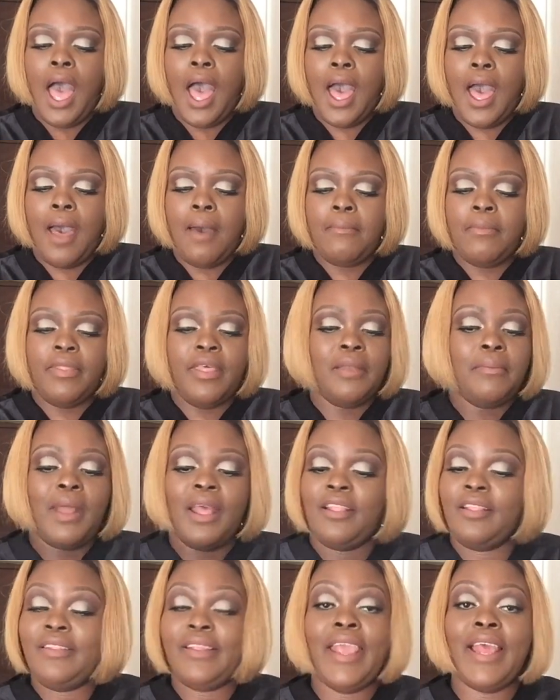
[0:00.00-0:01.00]
Then
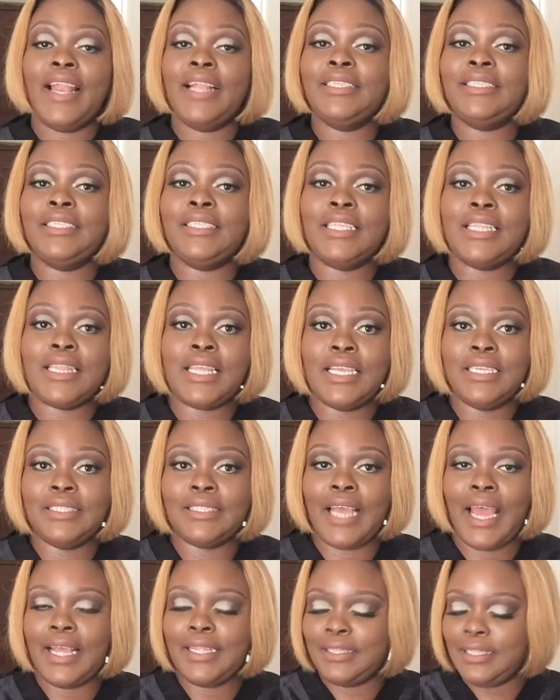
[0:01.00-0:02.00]
my tailor did the
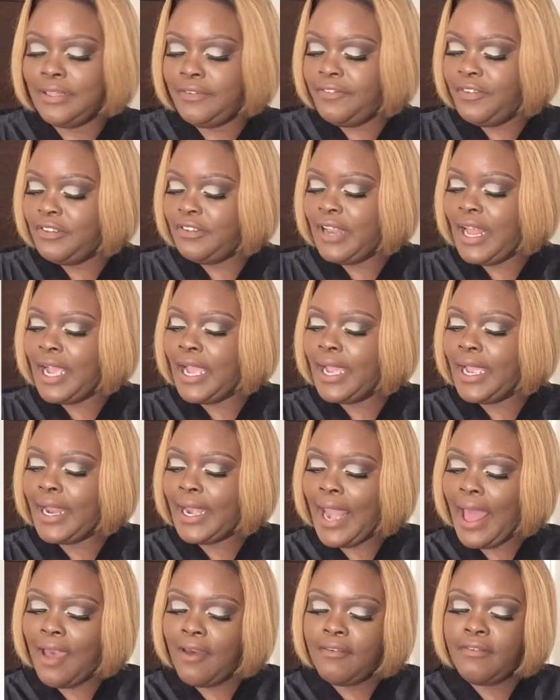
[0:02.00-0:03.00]
things, guys. It fits like a
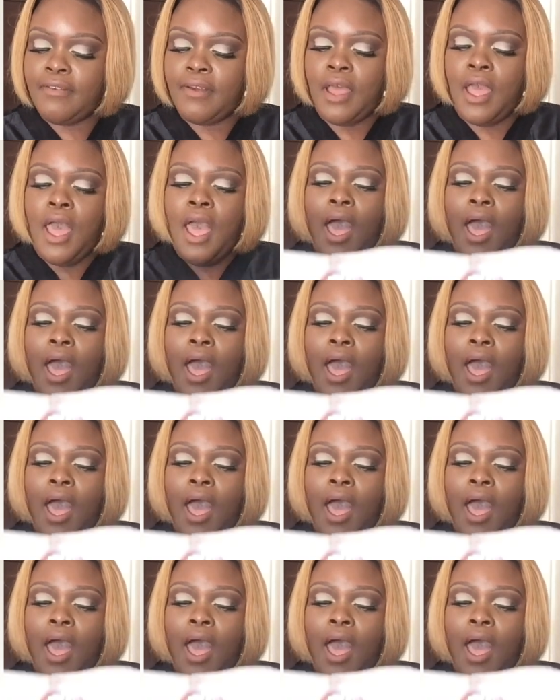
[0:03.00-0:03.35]
glove.